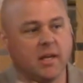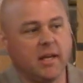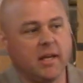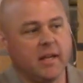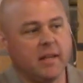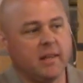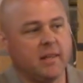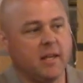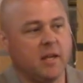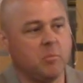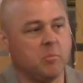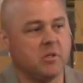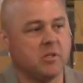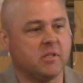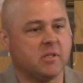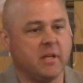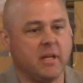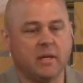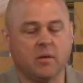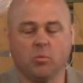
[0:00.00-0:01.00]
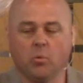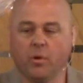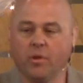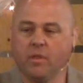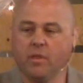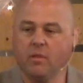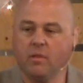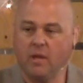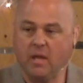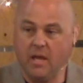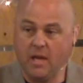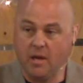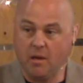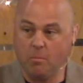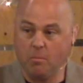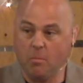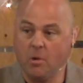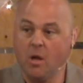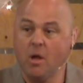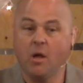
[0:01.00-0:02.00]
get them to send with
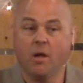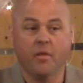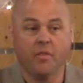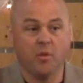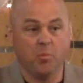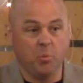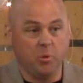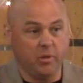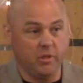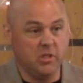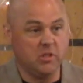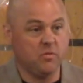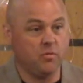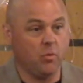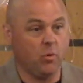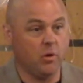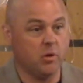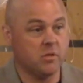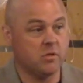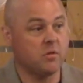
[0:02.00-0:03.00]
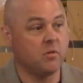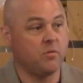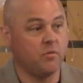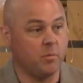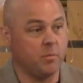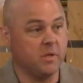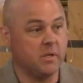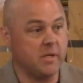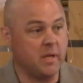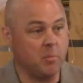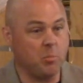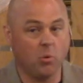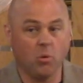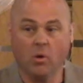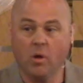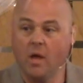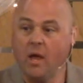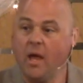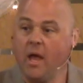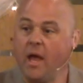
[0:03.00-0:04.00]
him the police force from the temple